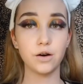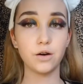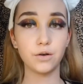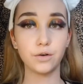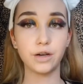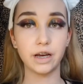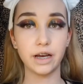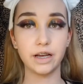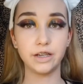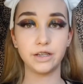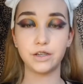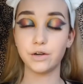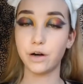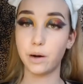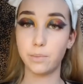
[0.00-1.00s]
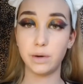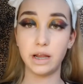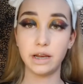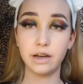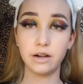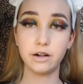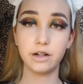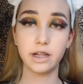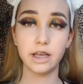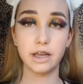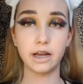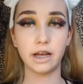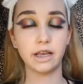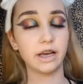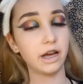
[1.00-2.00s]
Okay, so I blend it all
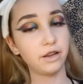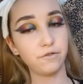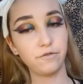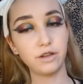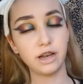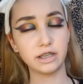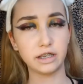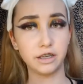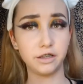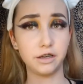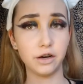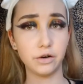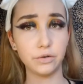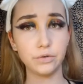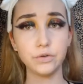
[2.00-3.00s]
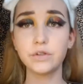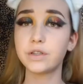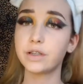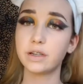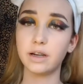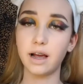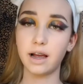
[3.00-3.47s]
in. I kind of feel like a ghost.